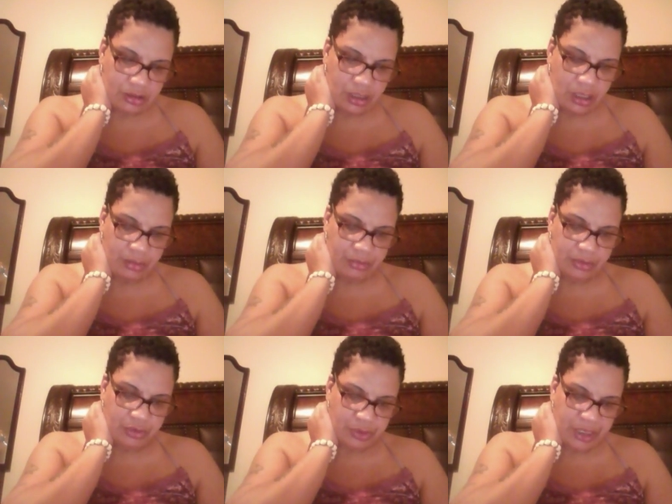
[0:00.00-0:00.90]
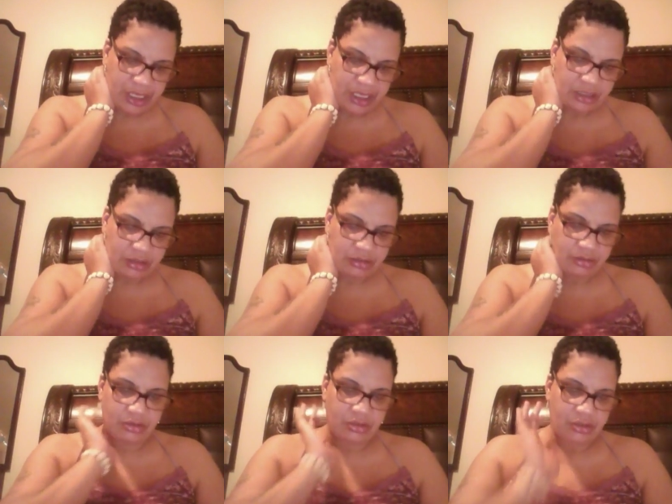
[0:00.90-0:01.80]
um, lose weight and
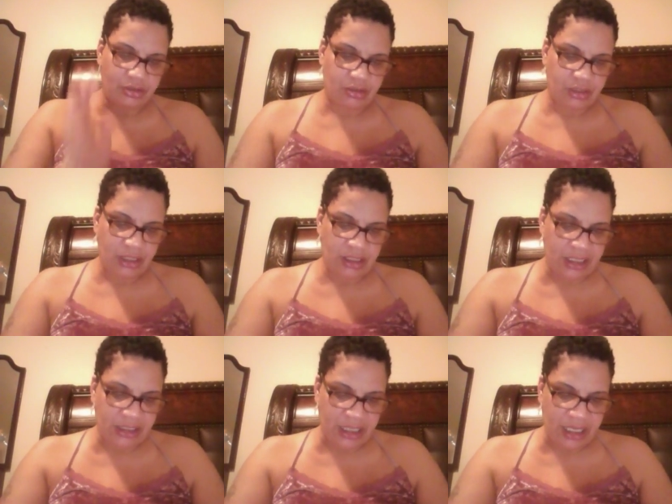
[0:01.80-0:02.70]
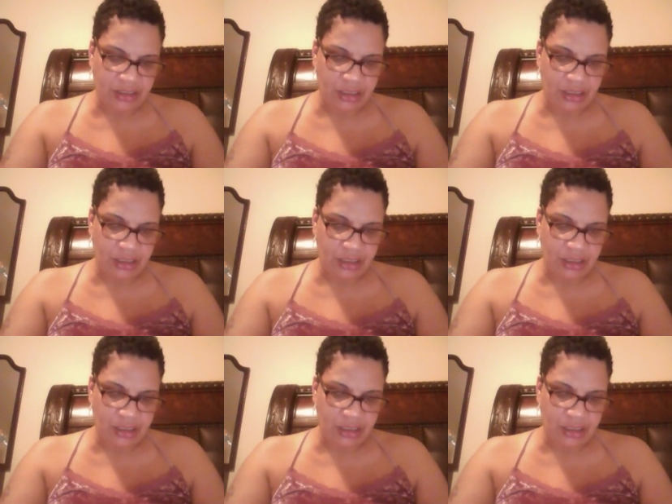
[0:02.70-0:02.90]
things like that.